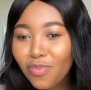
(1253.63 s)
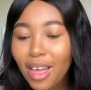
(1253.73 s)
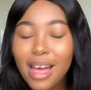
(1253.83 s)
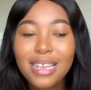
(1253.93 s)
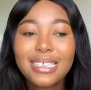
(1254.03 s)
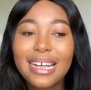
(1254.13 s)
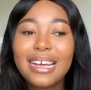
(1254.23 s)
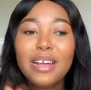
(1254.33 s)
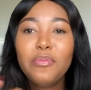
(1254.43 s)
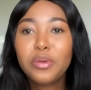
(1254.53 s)
It's like
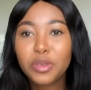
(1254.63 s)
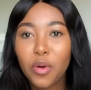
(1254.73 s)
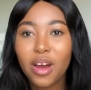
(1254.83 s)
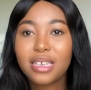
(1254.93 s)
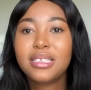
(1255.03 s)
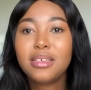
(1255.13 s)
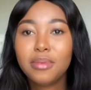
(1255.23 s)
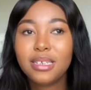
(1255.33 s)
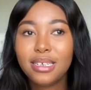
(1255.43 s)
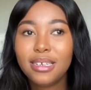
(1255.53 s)
in Pretoria
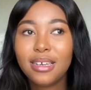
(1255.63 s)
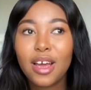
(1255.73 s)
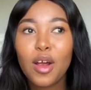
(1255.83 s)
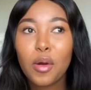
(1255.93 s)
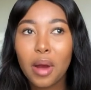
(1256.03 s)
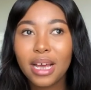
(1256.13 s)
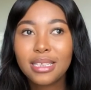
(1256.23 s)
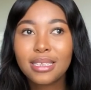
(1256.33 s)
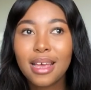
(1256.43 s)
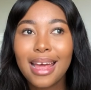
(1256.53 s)
CBD, right?
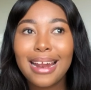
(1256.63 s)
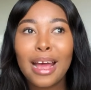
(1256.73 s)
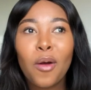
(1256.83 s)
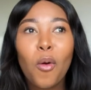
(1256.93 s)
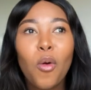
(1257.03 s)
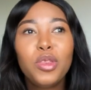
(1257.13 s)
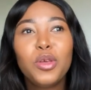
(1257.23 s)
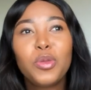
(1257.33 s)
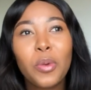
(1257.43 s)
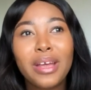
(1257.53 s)
Like
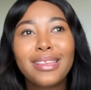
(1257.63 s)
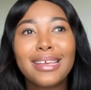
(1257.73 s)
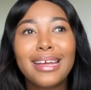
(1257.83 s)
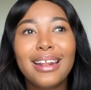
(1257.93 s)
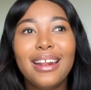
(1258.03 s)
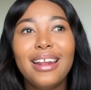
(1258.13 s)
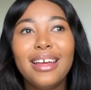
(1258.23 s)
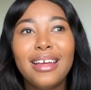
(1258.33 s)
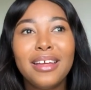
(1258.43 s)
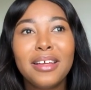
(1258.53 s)
Oditoit
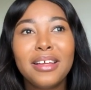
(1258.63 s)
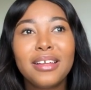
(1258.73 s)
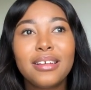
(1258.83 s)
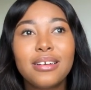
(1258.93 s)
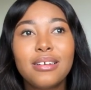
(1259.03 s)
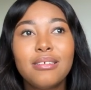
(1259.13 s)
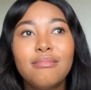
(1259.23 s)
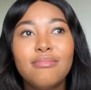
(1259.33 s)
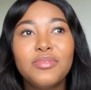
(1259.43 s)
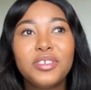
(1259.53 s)
Lee
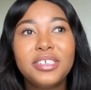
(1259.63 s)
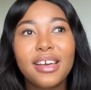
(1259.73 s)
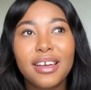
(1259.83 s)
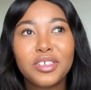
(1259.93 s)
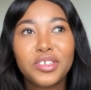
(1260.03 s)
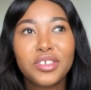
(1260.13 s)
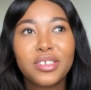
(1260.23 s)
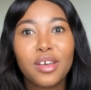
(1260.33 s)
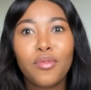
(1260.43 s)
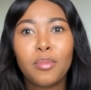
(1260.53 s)
Church,
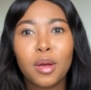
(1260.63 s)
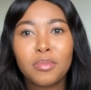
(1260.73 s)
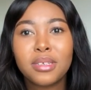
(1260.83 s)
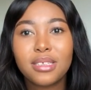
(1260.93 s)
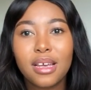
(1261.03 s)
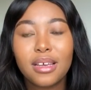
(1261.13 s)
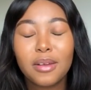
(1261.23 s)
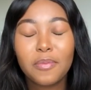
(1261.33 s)
if I'm not mistaken.